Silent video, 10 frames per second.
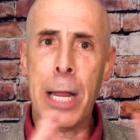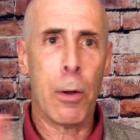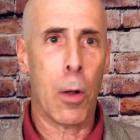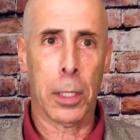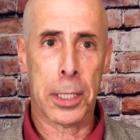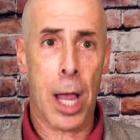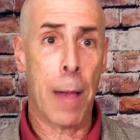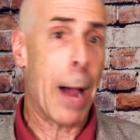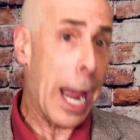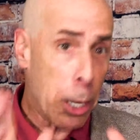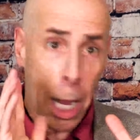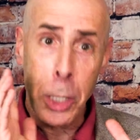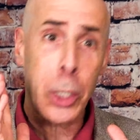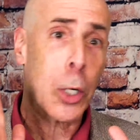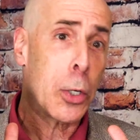hear it all the time. I
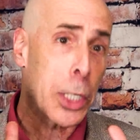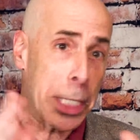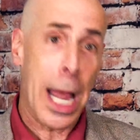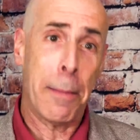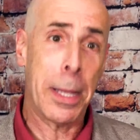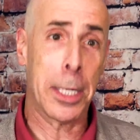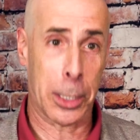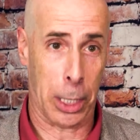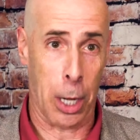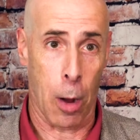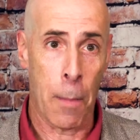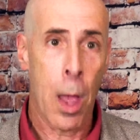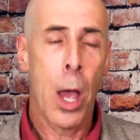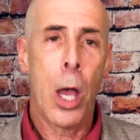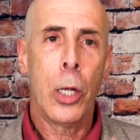just heard this 10 minutes ago.
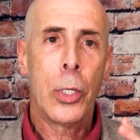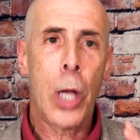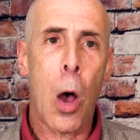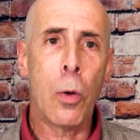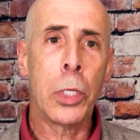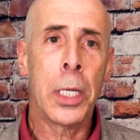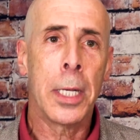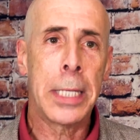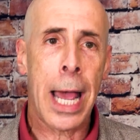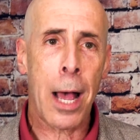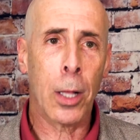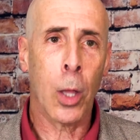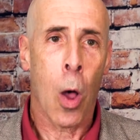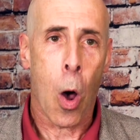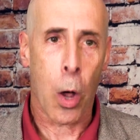Don't
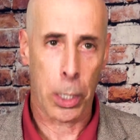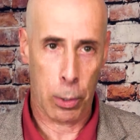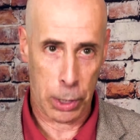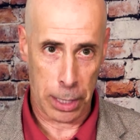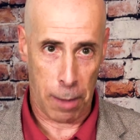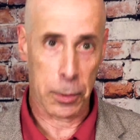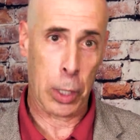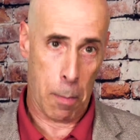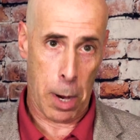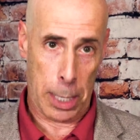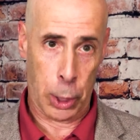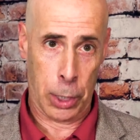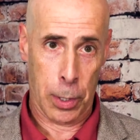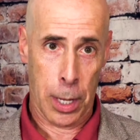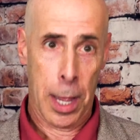tell on yourself so much.
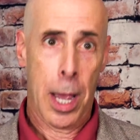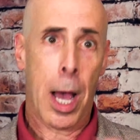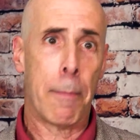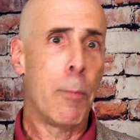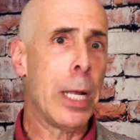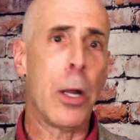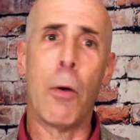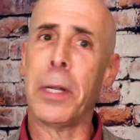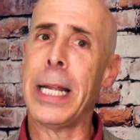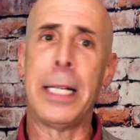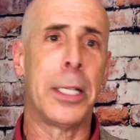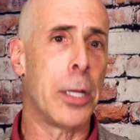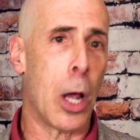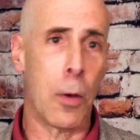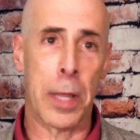We don't need to
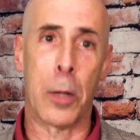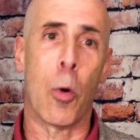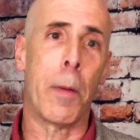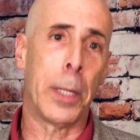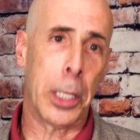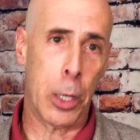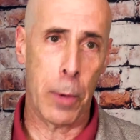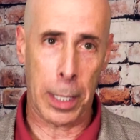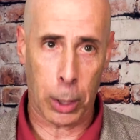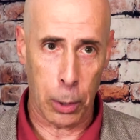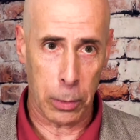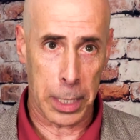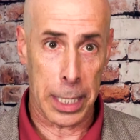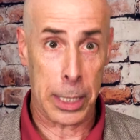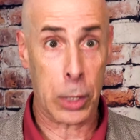know that normally you include
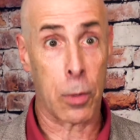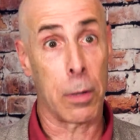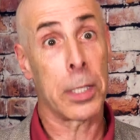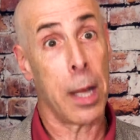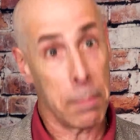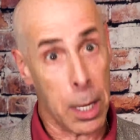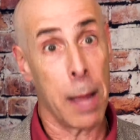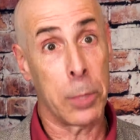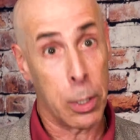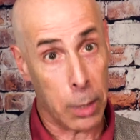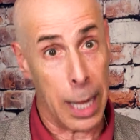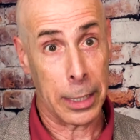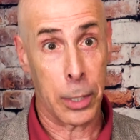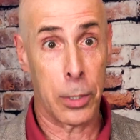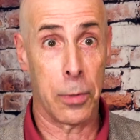this or sometimes you like
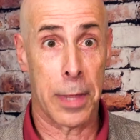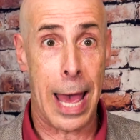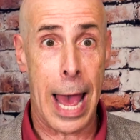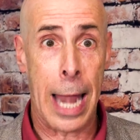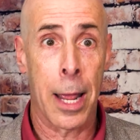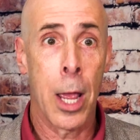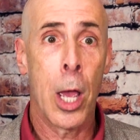to do that.